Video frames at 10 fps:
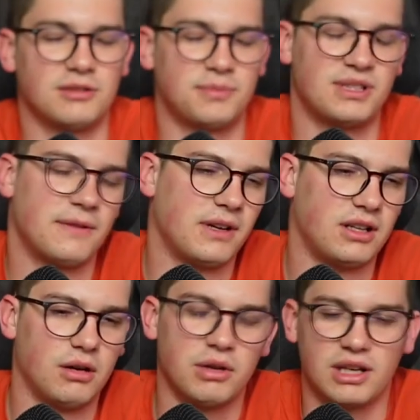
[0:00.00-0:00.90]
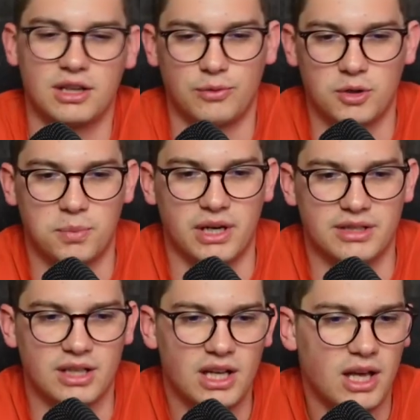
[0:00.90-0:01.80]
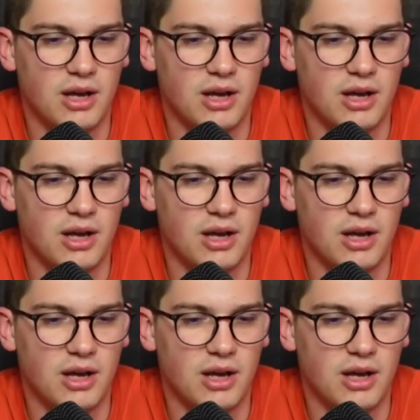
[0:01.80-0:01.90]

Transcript: specifically looking at WordPress.